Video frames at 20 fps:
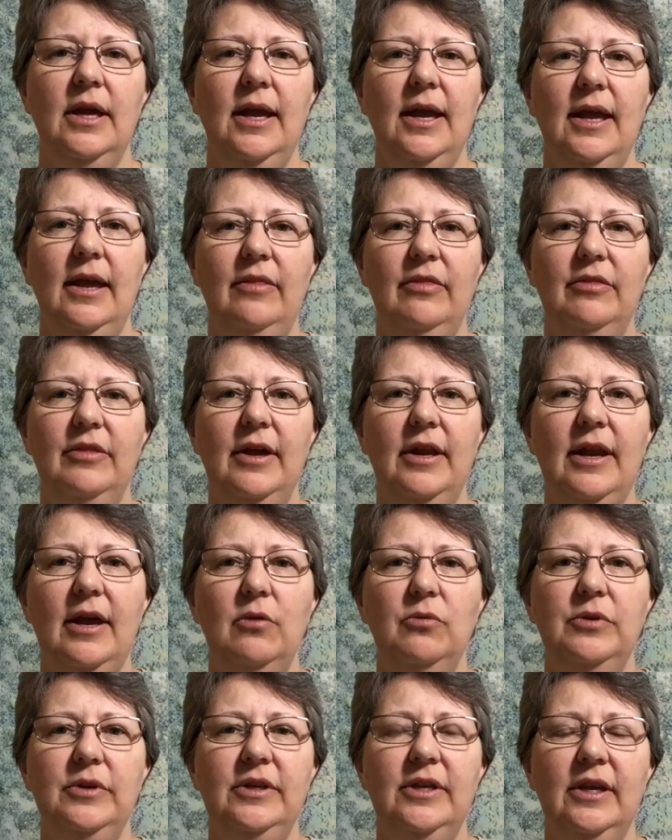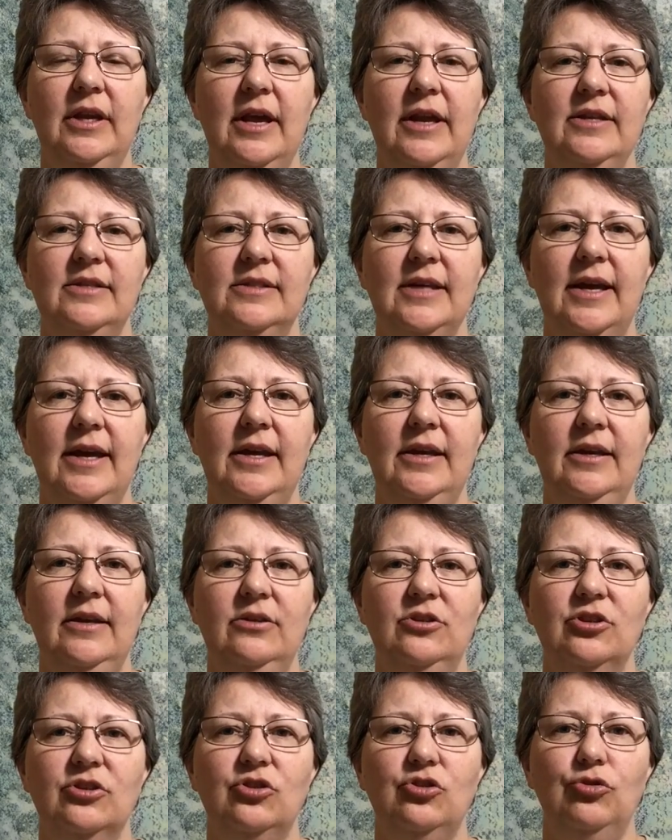And then I would get anxiety
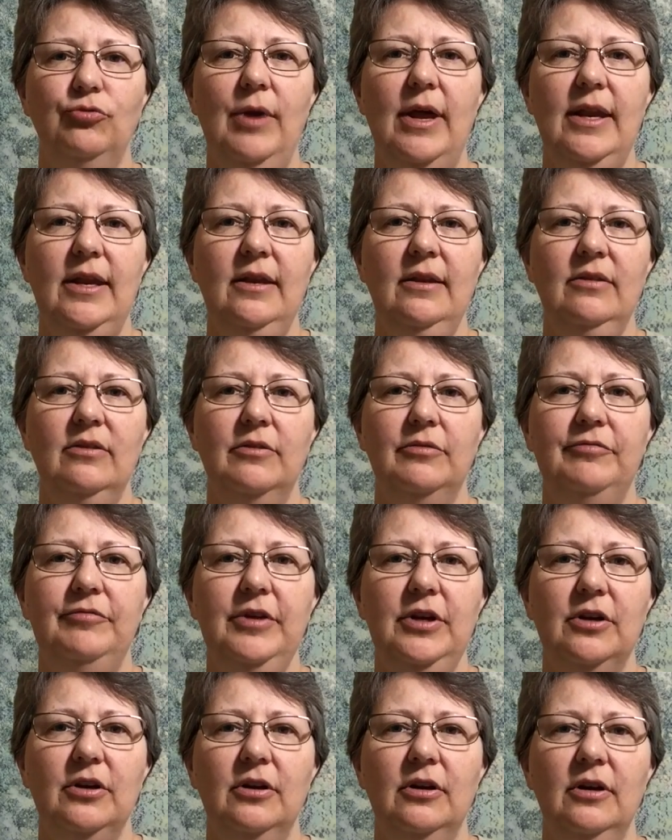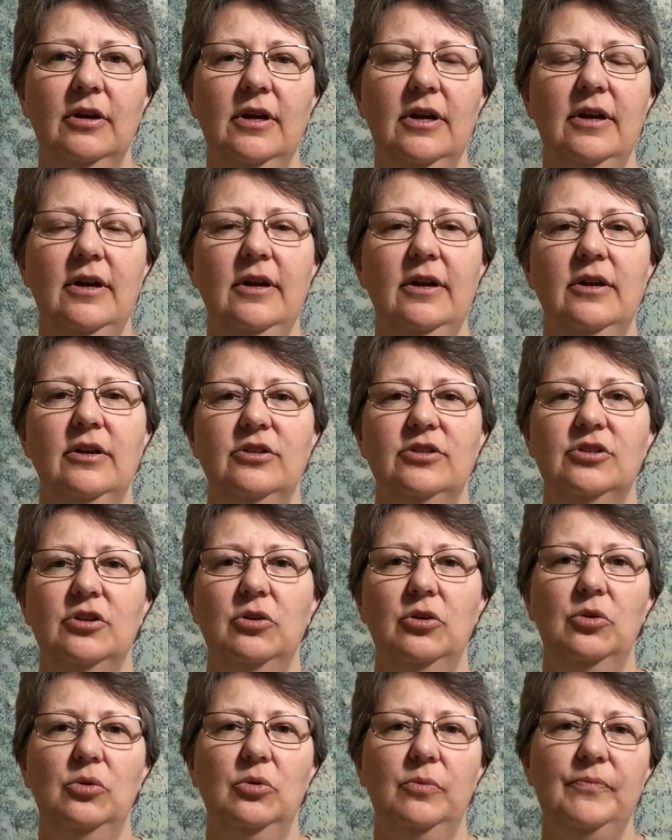just dreading the fear.
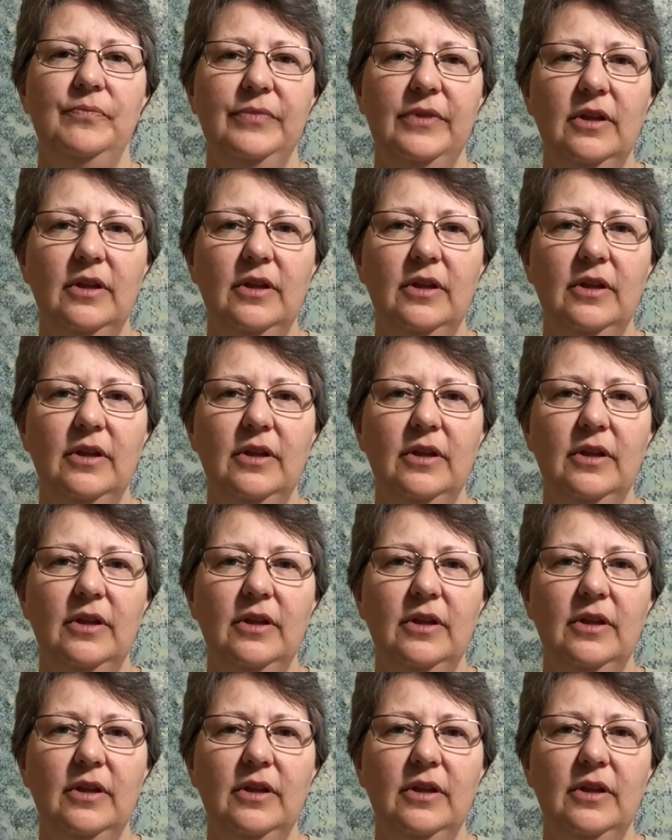So,